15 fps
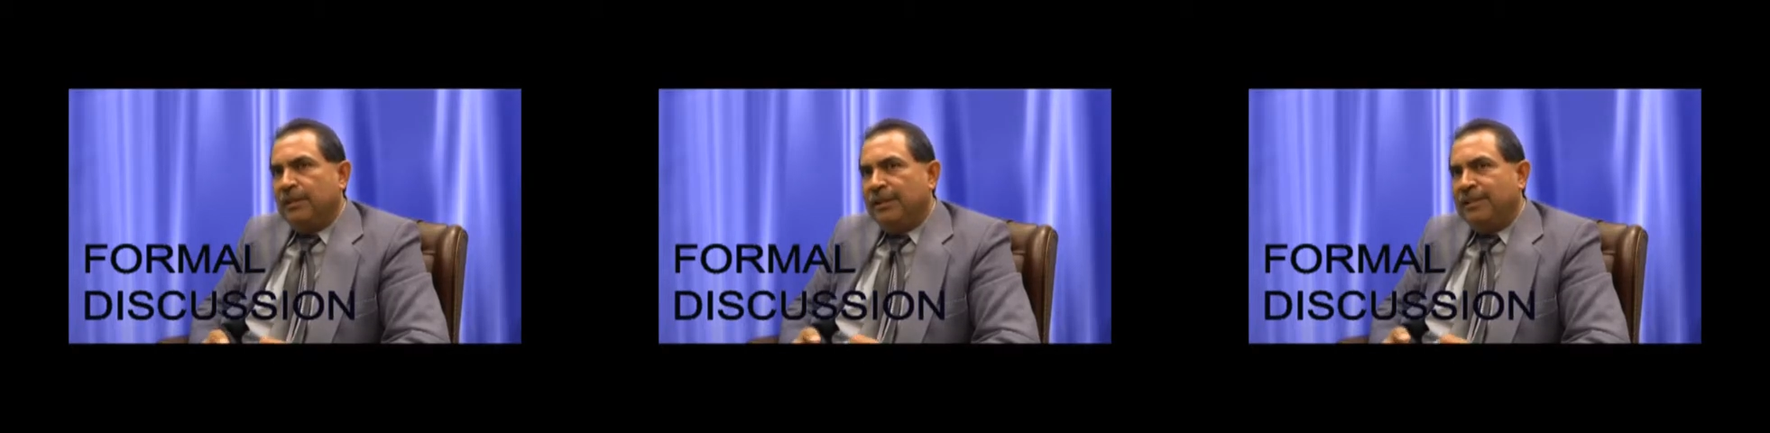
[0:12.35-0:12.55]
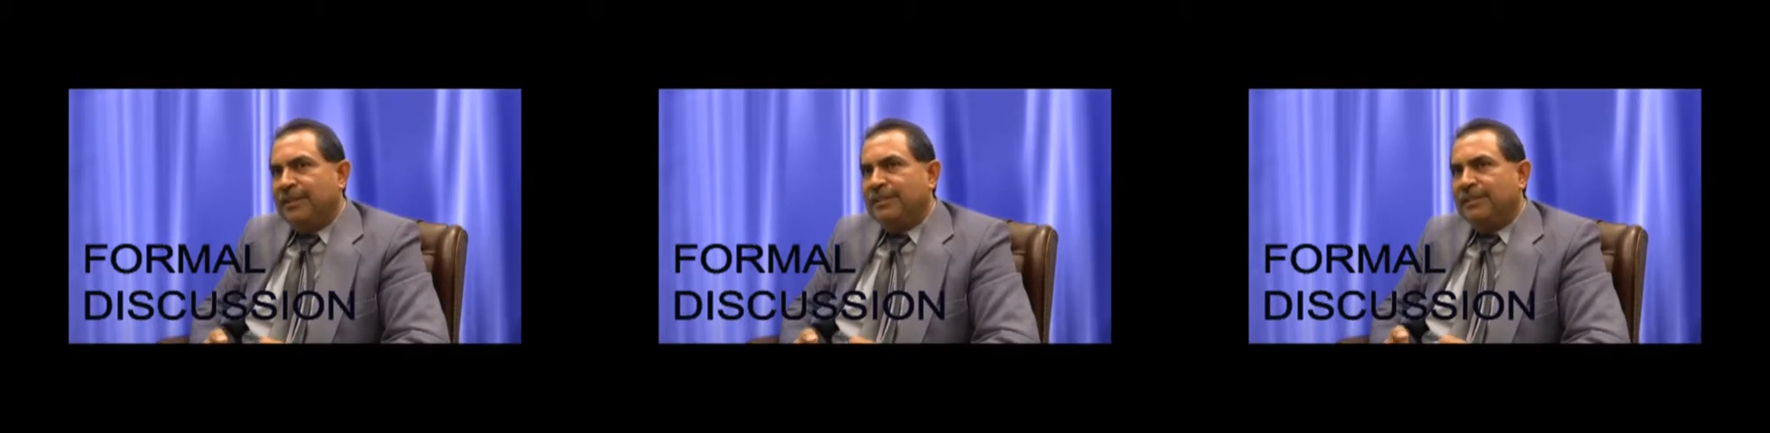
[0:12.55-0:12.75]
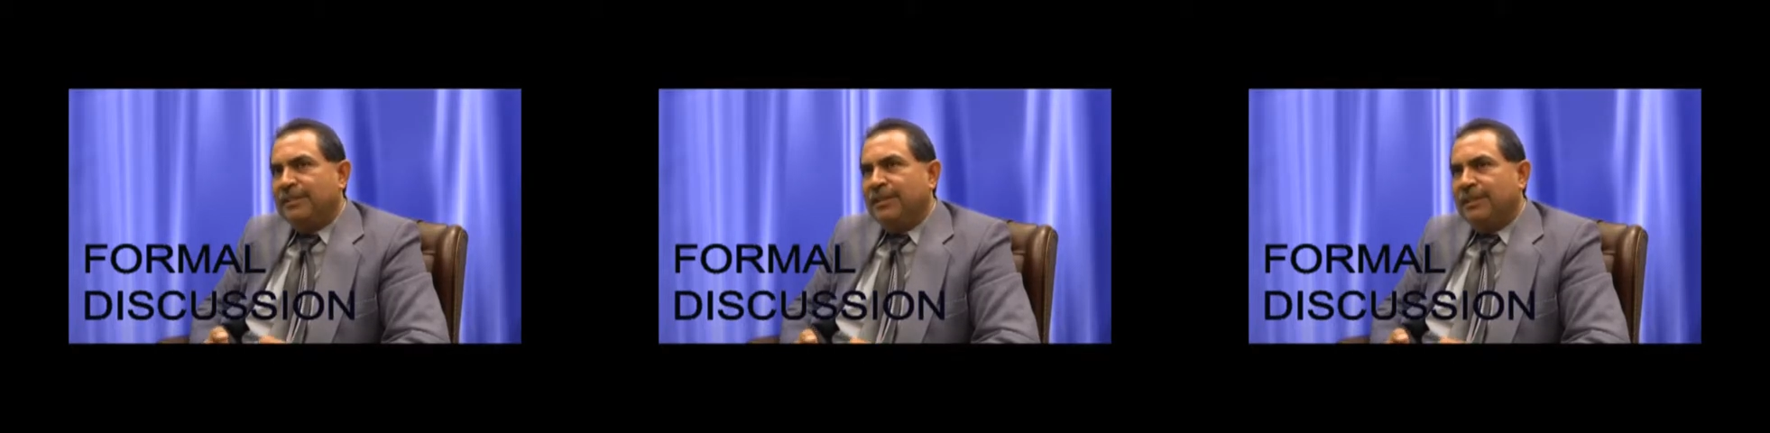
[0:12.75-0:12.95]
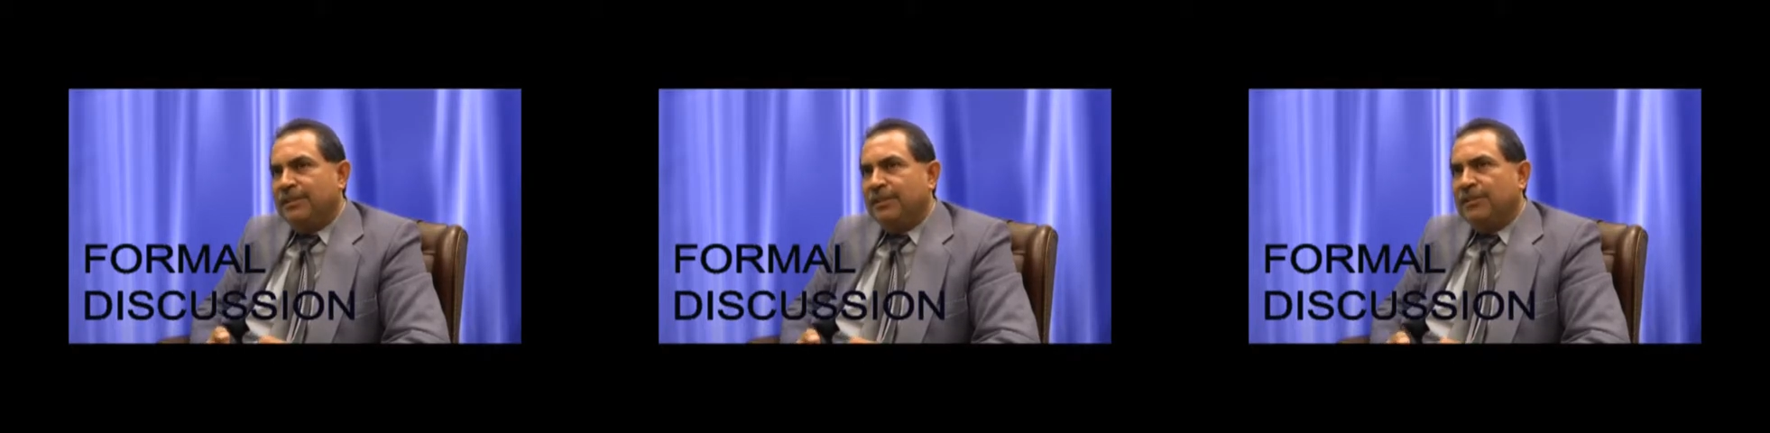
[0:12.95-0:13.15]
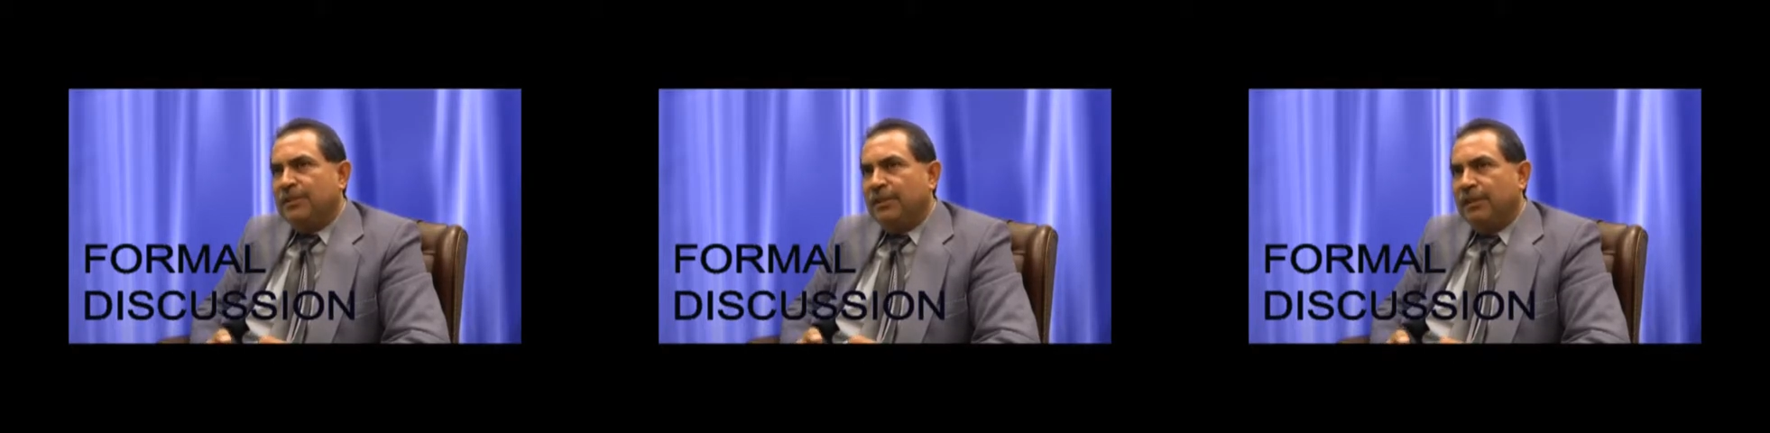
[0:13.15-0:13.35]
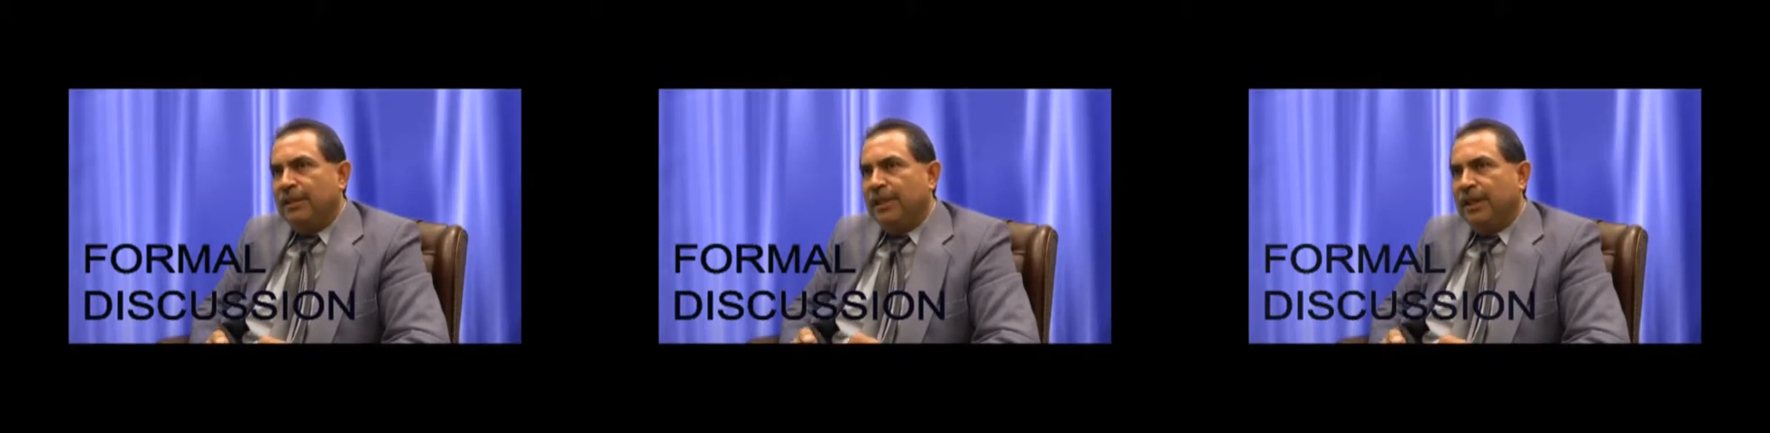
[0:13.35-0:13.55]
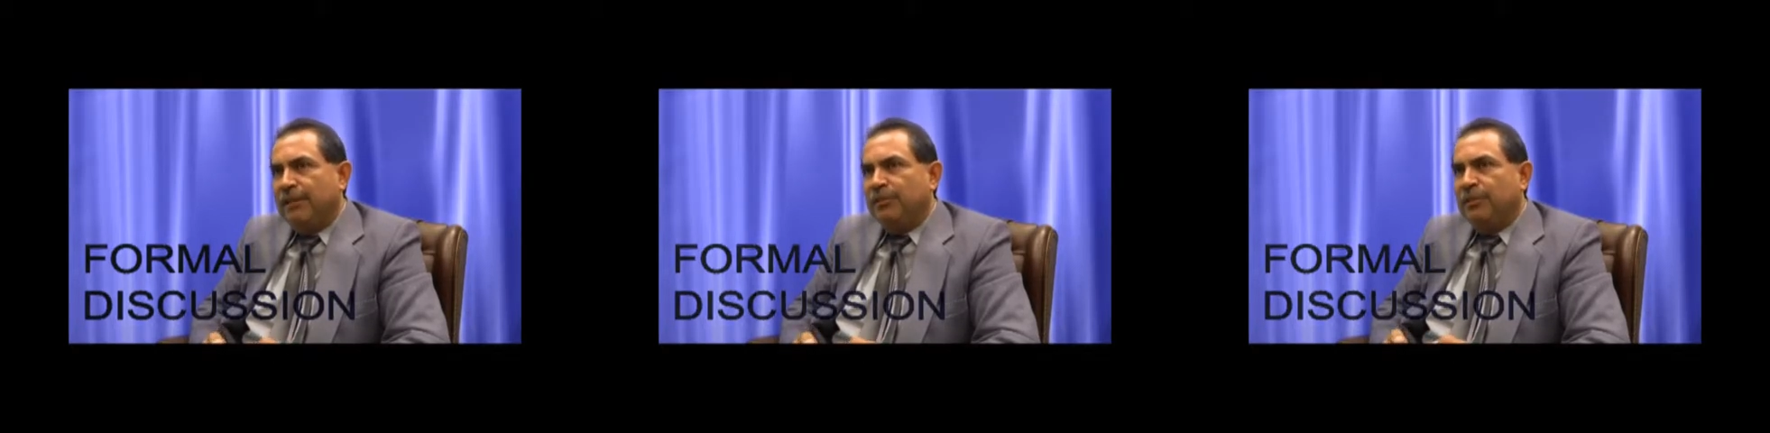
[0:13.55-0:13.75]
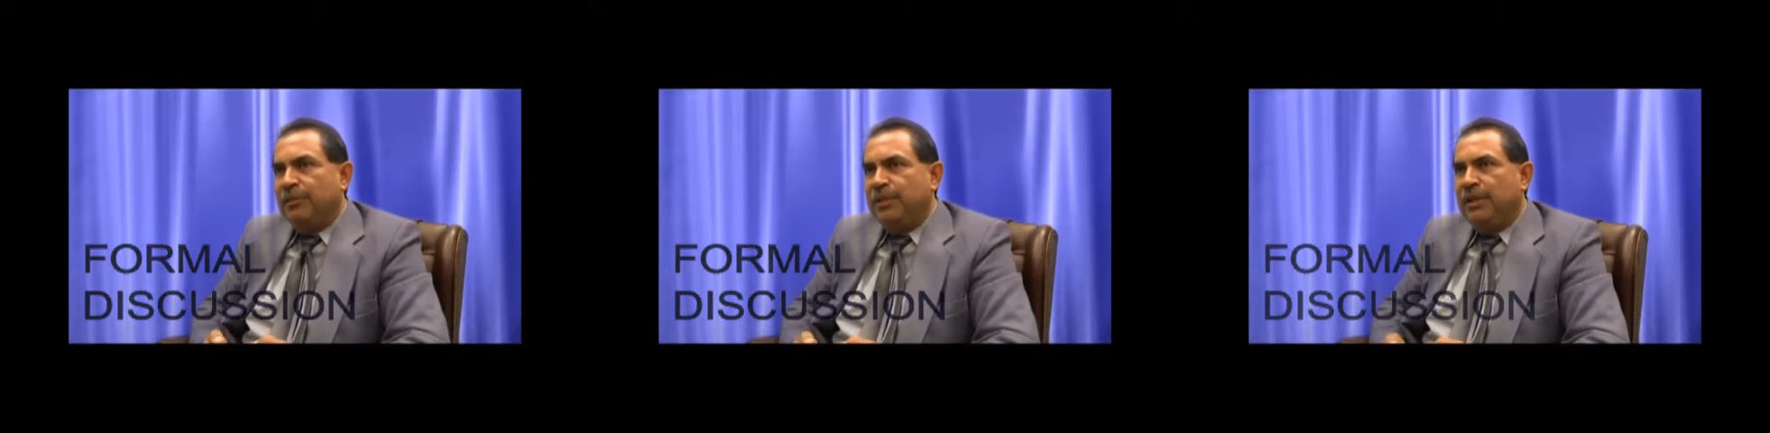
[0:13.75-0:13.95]
it doesn't necessarily
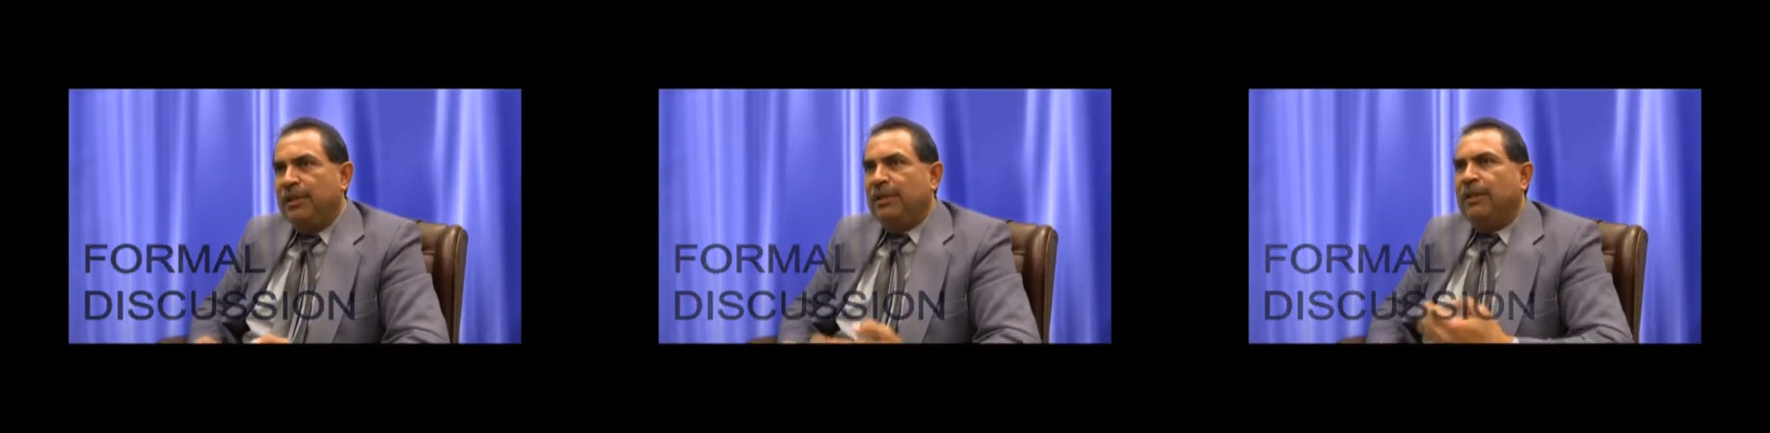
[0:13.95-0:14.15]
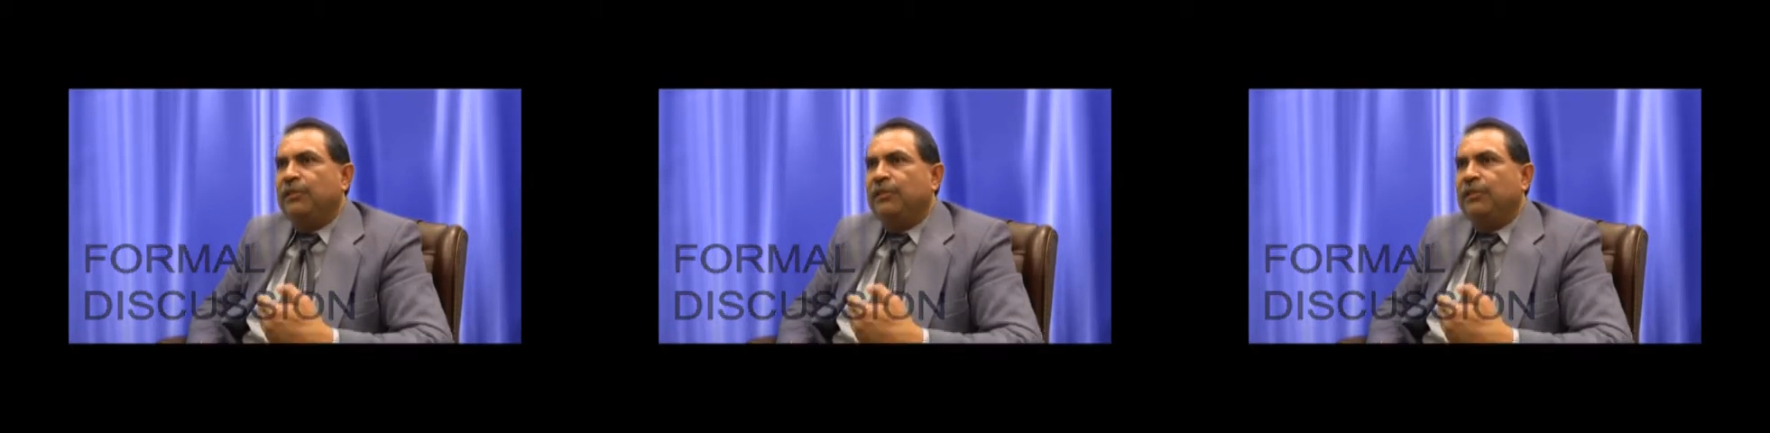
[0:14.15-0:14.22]
have to be